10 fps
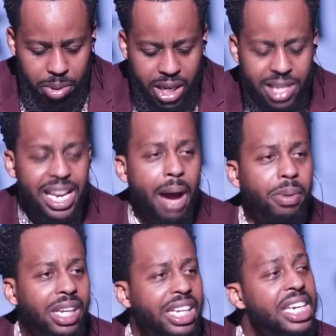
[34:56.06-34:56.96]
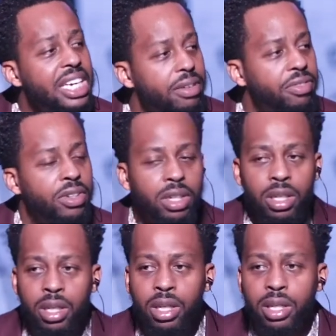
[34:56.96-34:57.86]
Because I believe
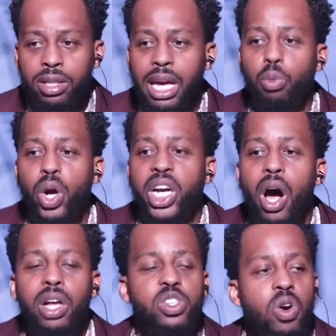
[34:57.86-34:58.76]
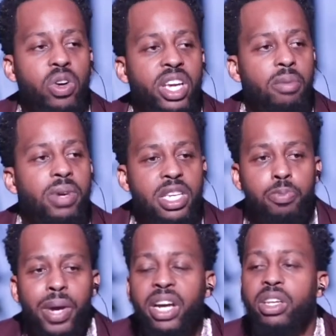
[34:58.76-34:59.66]
that what God's going to give me
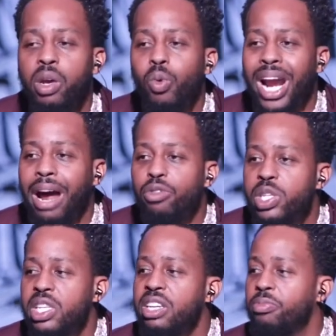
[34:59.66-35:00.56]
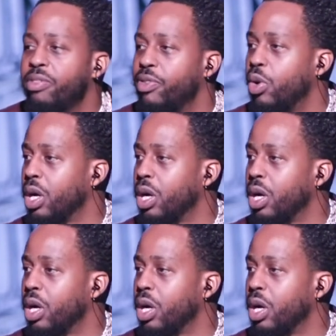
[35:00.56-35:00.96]
is bigger than what I received before.